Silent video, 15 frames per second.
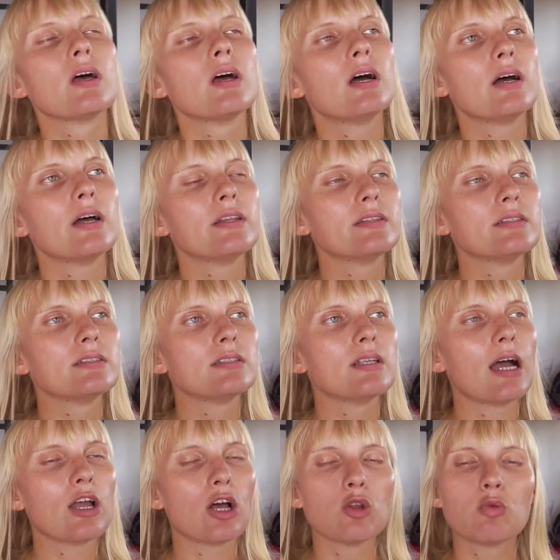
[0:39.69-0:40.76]
And
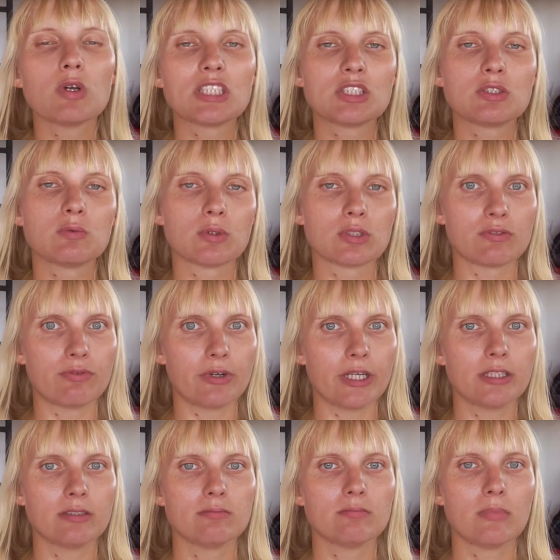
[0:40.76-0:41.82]
I always was afraid.
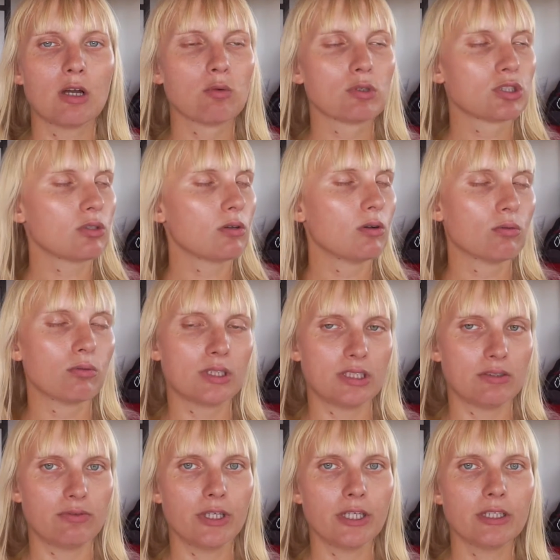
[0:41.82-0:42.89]
I was always
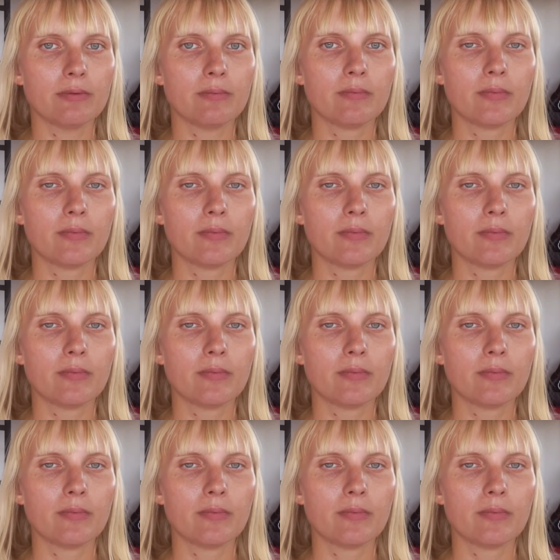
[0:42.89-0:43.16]
afraid.